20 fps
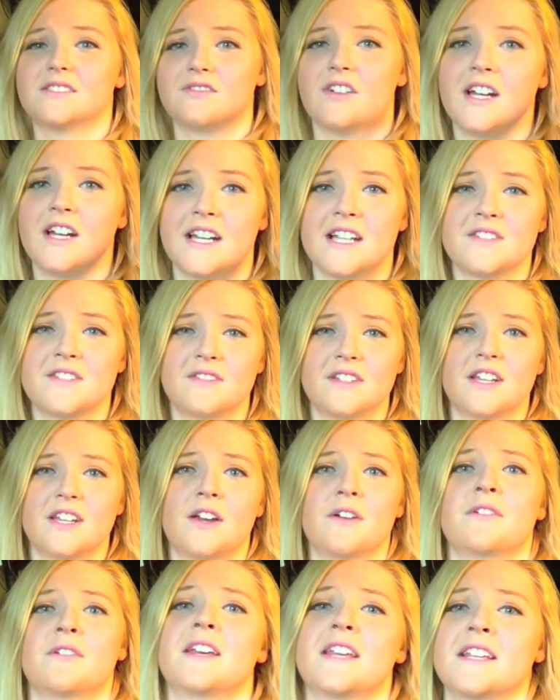Friday's
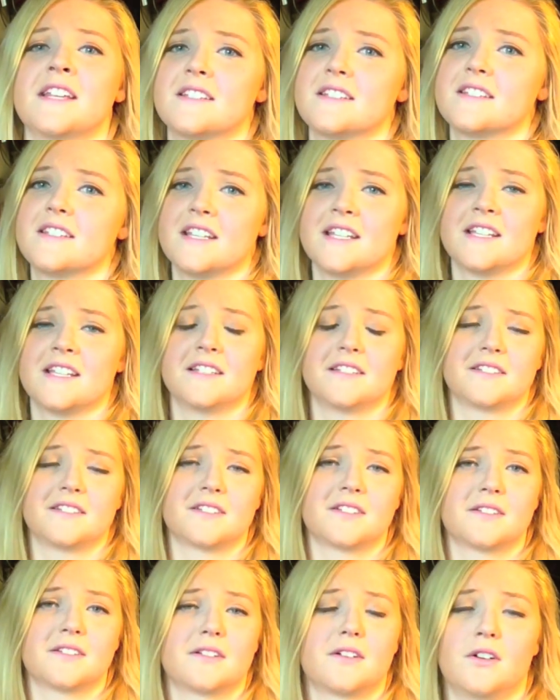video
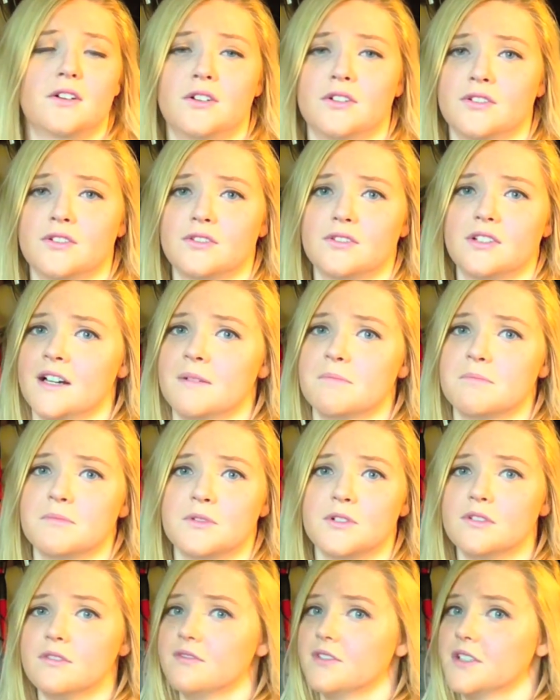is gone. I'm
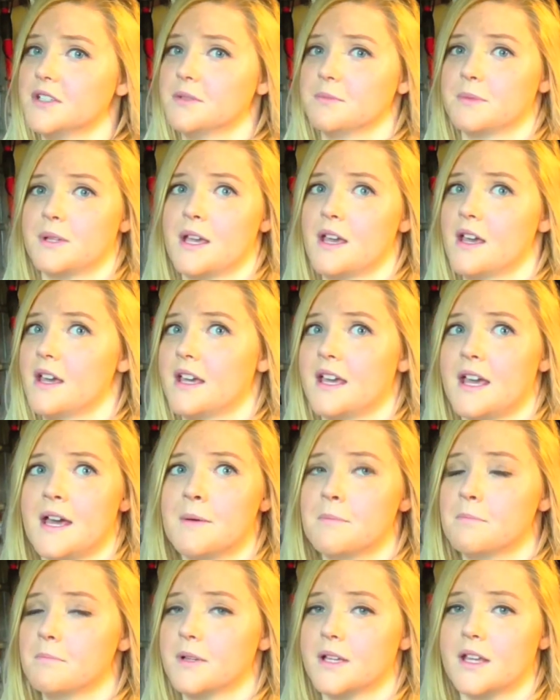not filming it
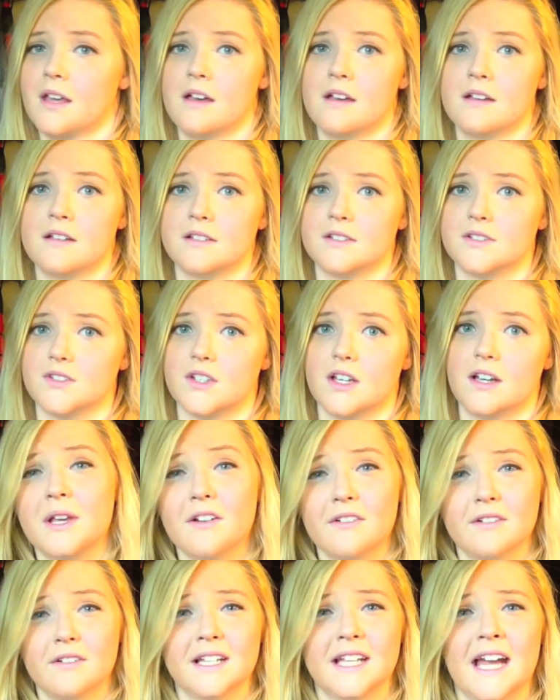again because
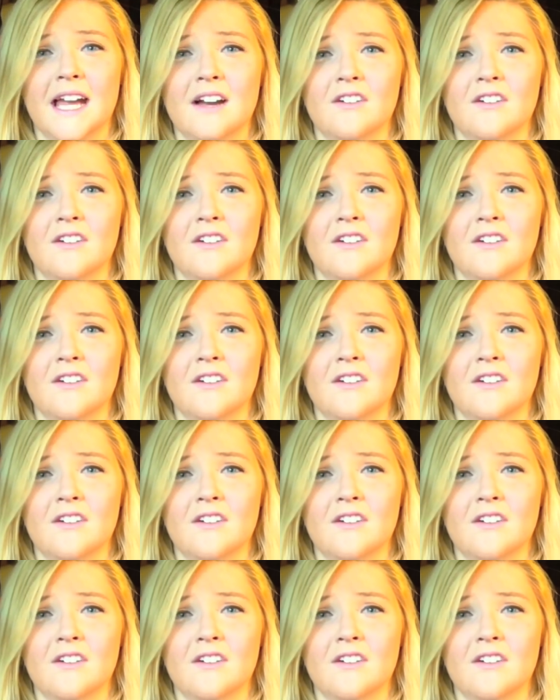we currently